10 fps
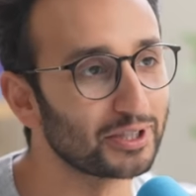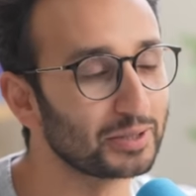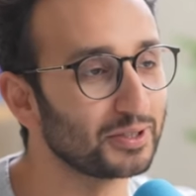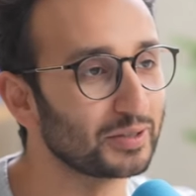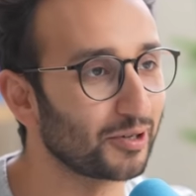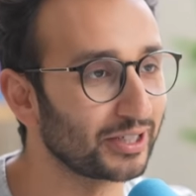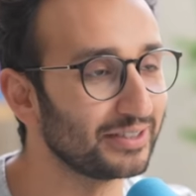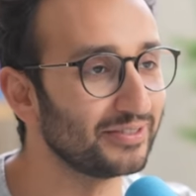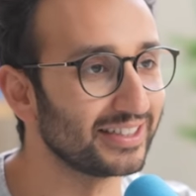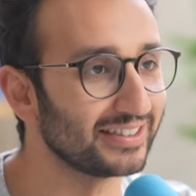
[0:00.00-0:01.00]
principles of
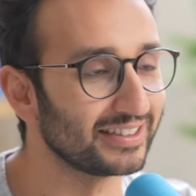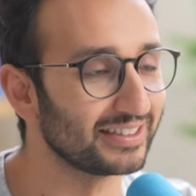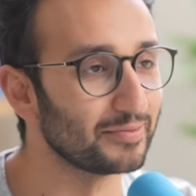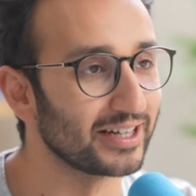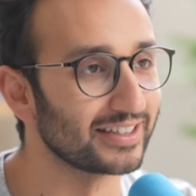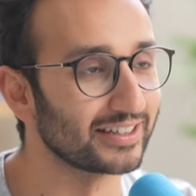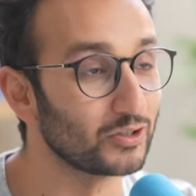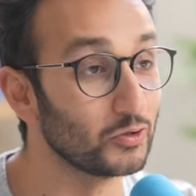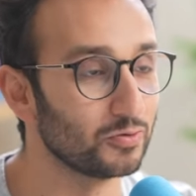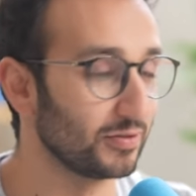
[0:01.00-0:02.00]
productivity and systemizing
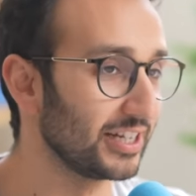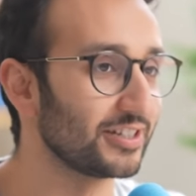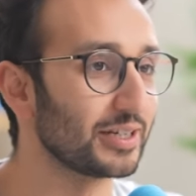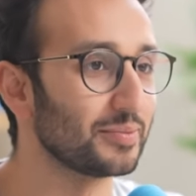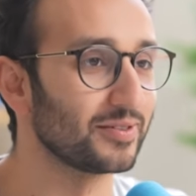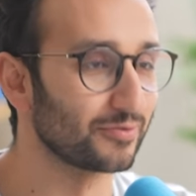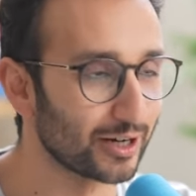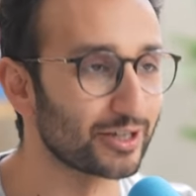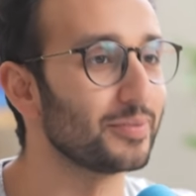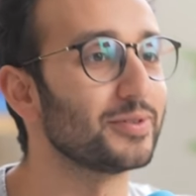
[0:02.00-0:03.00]
to relationships and
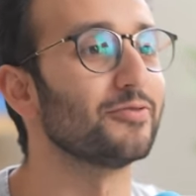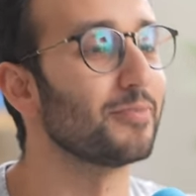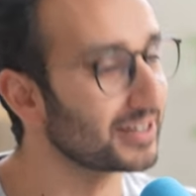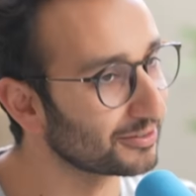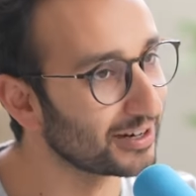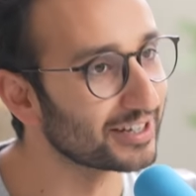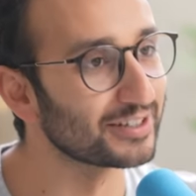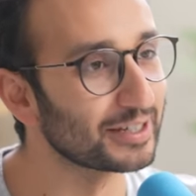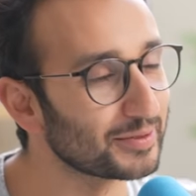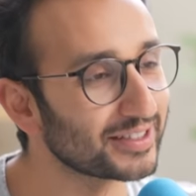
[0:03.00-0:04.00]
friendships and romantic
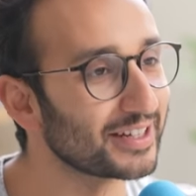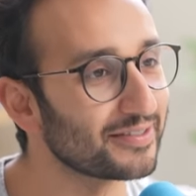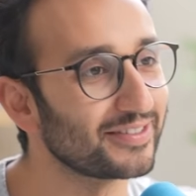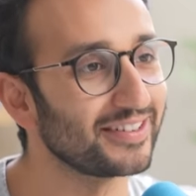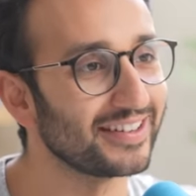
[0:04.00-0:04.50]
relationships and stuff.